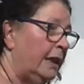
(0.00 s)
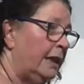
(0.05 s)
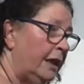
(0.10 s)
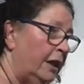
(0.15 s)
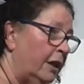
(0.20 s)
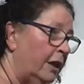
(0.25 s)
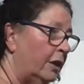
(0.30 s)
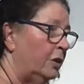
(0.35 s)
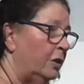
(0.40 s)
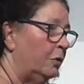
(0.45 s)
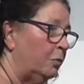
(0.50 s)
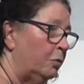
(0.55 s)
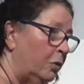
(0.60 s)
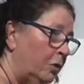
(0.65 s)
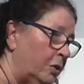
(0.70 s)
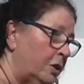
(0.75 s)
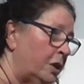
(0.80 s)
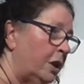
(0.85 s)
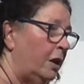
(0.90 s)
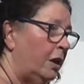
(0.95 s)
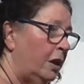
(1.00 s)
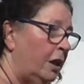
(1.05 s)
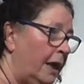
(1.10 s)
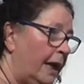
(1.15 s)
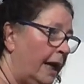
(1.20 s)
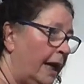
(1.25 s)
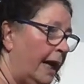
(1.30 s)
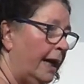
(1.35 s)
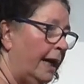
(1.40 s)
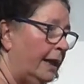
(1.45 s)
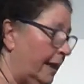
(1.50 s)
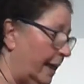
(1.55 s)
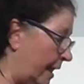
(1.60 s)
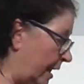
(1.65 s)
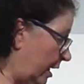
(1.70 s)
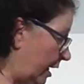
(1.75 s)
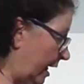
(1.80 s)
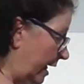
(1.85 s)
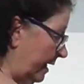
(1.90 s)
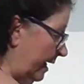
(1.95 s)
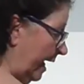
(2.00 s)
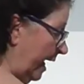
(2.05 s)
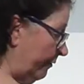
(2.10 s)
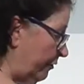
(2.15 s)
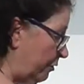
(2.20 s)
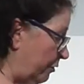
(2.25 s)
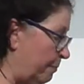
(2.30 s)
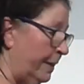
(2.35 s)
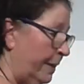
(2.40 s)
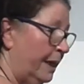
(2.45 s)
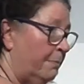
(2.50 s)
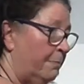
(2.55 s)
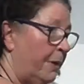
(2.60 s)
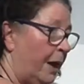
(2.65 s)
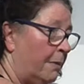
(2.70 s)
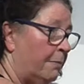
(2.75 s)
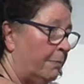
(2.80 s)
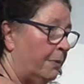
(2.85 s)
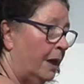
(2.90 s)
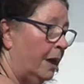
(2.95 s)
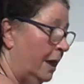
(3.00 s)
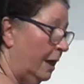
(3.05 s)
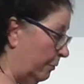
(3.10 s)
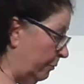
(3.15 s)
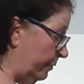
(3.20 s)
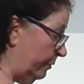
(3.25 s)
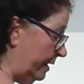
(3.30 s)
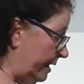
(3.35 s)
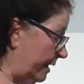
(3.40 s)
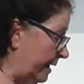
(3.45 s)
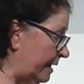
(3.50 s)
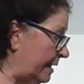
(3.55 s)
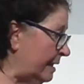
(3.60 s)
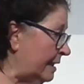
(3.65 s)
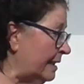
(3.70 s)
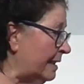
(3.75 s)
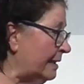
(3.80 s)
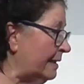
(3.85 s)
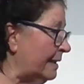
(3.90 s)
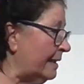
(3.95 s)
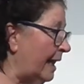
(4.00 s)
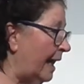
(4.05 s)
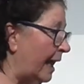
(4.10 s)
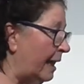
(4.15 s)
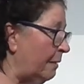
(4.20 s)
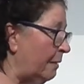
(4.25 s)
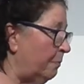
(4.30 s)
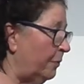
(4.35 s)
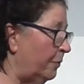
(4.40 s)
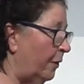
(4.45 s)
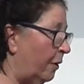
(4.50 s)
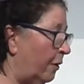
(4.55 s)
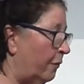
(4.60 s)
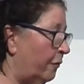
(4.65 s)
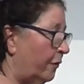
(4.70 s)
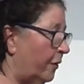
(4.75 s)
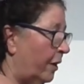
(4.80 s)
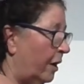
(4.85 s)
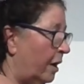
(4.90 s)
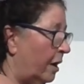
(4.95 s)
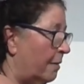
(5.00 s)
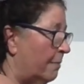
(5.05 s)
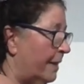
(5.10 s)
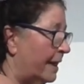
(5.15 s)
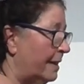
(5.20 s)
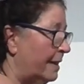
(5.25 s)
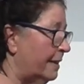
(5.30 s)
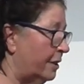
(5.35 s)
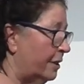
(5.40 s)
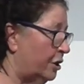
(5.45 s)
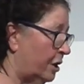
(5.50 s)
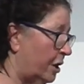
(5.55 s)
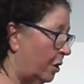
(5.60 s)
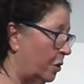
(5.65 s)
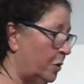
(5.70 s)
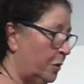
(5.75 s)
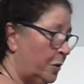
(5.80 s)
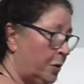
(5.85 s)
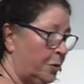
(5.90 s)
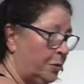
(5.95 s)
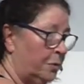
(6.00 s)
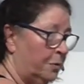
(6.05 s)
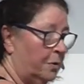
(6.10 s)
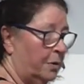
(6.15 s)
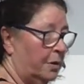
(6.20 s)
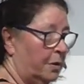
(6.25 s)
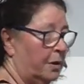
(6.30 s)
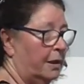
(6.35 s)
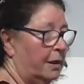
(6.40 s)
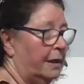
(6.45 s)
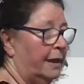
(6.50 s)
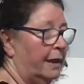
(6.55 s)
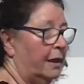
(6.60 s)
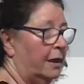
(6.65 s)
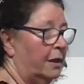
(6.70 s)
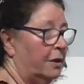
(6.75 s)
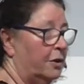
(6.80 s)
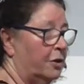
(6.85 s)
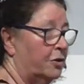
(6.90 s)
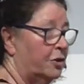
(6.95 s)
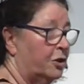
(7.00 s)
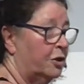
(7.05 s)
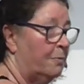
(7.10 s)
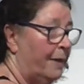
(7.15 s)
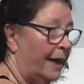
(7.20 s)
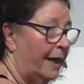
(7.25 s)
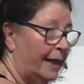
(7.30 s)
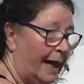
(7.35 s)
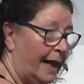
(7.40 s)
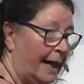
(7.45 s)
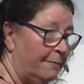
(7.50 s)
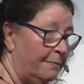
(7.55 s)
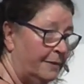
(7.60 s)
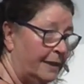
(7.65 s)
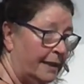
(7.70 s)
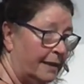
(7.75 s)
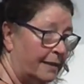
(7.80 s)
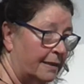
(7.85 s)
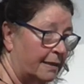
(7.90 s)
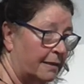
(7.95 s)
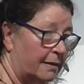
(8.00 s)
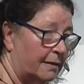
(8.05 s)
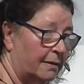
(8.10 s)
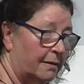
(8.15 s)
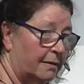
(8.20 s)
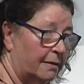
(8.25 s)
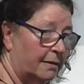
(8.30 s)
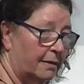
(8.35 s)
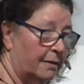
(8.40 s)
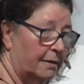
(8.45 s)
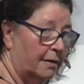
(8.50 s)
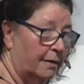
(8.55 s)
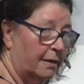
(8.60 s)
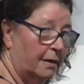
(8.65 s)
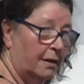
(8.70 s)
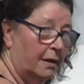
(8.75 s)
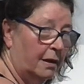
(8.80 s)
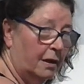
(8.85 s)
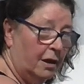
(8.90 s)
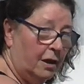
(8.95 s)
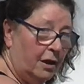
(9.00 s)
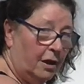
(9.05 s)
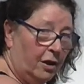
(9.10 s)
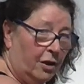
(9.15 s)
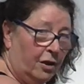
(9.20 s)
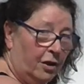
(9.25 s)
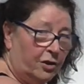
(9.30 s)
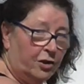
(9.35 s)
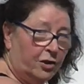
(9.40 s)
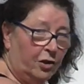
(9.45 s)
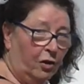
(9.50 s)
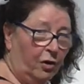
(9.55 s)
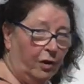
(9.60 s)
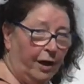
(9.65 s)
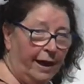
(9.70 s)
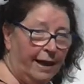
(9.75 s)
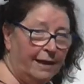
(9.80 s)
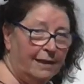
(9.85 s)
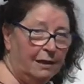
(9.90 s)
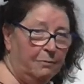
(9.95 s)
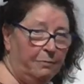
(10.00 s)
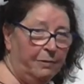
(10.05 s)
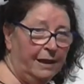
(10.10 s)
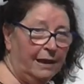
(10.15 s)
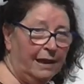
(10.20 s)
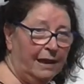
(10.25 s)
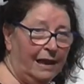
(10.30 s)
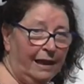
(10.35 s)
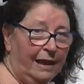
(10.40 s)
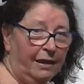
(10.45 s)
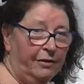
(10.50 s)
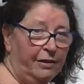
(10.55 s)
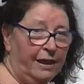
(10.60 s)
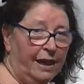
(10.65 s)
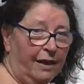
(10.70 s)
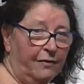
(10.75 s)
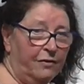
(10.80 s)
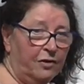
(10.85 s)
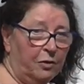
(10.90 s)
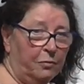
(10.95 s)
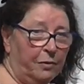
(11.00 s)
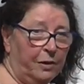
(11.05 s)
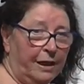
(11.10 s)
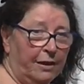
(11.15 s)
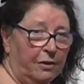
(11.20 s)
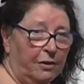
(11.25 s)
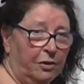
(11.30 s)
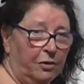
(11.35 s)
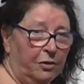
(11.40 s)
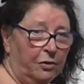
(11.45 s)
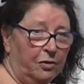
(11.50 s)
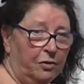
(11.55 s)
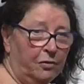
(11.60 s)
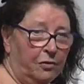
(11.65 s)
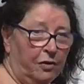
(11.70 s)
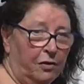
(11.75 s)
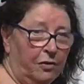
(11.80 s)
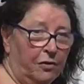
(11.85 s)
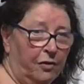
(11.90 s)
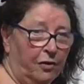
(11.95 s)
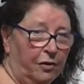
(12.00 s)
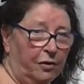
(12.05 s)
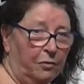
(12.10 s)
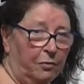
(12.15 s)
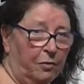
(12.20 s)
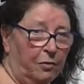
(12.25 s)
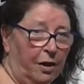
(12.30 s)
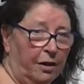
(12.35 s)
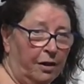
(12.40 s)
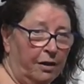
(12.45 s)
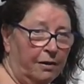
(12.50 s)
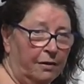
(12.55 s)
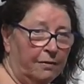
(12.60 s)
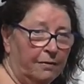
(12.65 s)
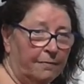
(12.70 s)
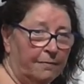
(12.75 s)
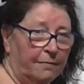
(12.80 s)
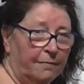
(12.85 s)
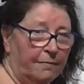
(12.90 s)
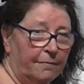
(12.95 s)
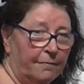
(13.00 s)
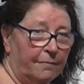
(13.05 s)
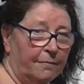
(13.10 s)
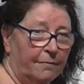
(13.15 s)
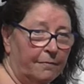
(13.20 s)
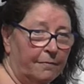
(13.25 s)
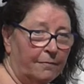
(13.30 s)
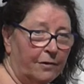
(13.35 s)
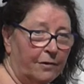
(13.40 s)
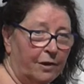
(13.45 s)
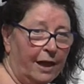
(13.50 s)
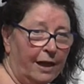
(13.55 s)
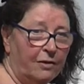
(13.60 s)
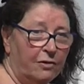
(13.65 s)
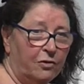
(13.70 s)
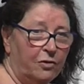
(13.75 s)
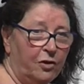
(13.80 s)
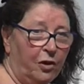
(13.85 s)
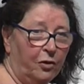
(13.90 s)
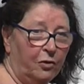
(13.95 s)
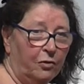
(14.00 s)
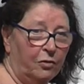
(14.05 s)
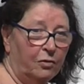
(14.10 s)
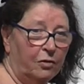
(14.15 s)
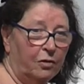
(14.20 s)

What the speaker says: hear the water and they have a big bump. With this type of massage, the stomach empties. So has it been clear enough so we can go to the third one? Yes? No?